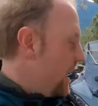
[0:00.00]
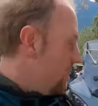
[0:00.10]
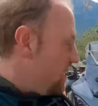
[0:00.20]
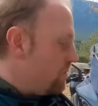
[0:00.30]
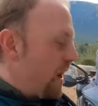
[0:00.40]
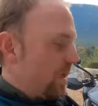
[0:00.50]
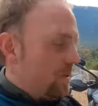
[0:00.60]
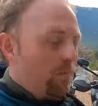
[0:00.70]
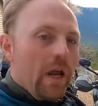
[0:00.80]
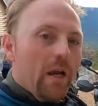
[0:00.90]
how these
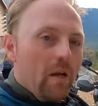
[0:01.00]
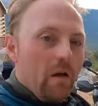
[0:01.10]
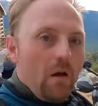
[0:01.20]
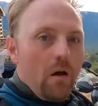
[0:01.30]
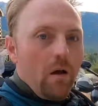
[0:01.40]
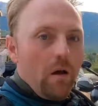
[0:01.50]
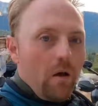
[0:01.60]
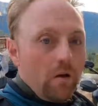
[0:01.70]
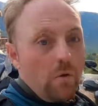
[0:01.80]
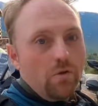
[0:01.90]
bikes compare
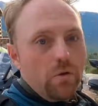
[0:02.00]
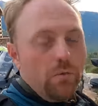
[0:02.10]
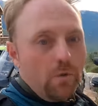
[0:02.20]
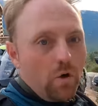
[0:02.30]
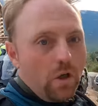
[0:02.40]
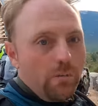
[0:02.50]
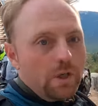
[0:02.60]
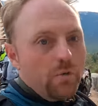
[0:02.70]
on a road trip. And we're gonna be